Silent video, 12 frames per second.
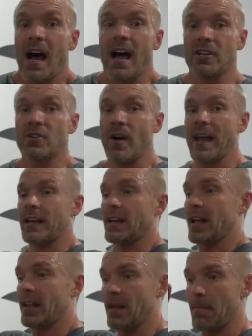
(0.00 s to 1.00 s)
I train
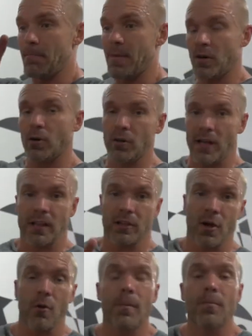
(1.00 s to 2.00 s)
the middle and
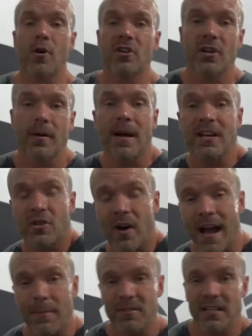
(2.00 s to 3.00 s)
lower portion of my
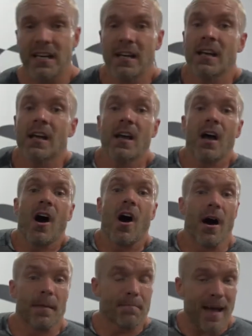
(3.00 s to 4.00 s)
traps
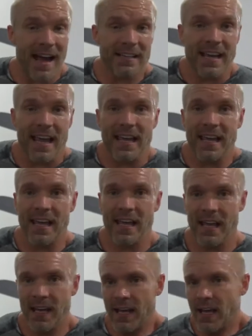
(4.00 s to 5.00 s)
on back day.
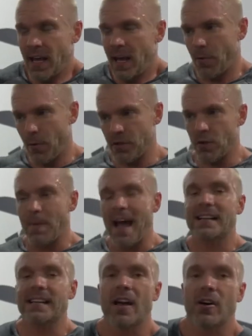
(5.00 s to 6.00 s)
And when we do
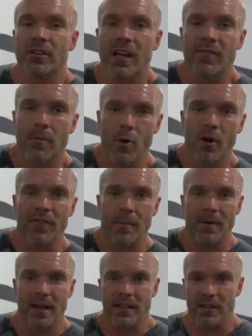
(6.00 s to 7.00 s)
back day, I'll cover more of
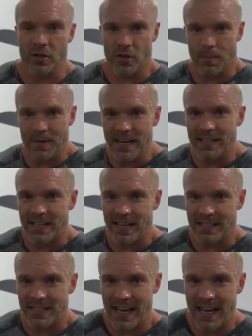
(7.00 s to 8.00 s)
it, but the
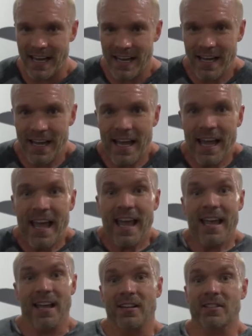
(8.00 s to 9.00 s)
trapezius
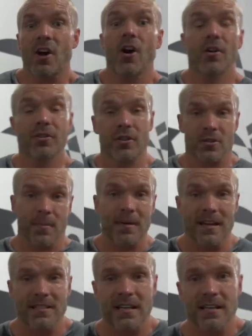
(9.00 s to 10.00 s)
is called the
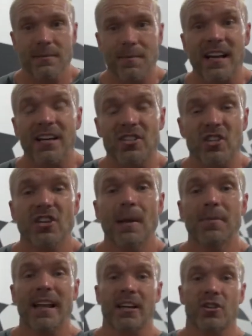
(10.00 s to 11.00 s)
trapezius because it's
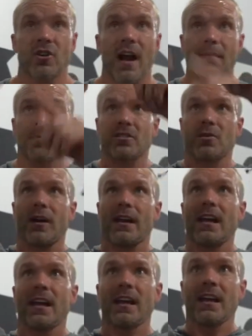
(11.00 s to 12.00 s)
shaped like a
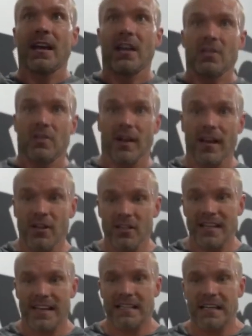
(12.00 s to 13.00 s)
trapezoid. So it kind of
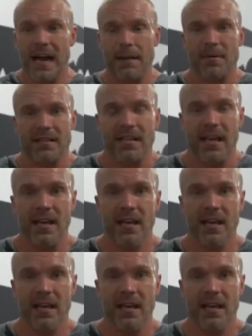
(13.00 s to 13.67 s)
looks like a diamond.